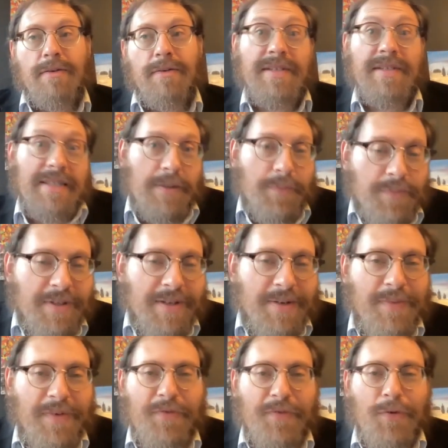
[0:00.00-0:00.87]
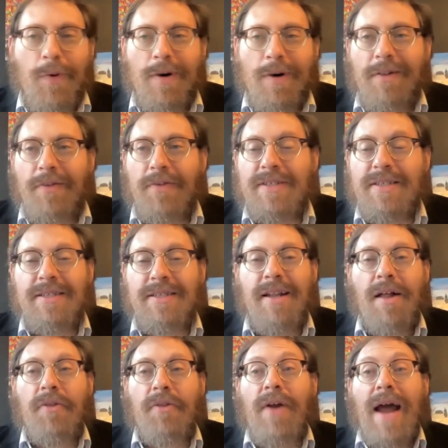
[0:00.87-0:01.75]
symptom, if you will, this is
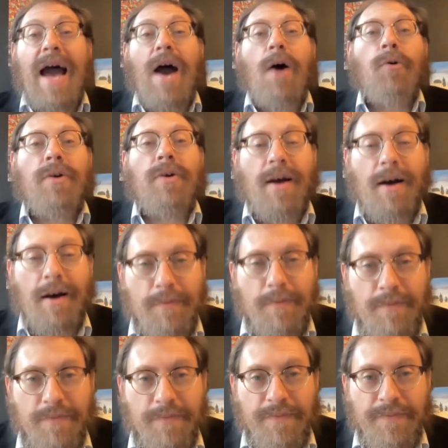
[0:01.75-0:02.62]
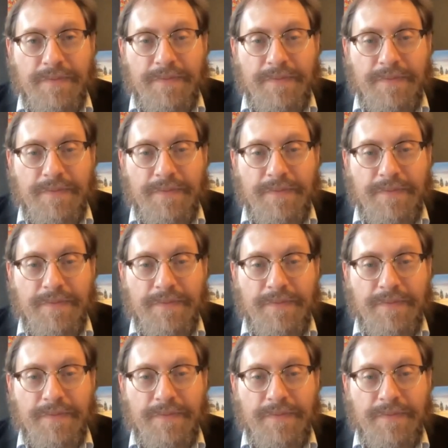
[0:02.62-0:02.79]
another outcome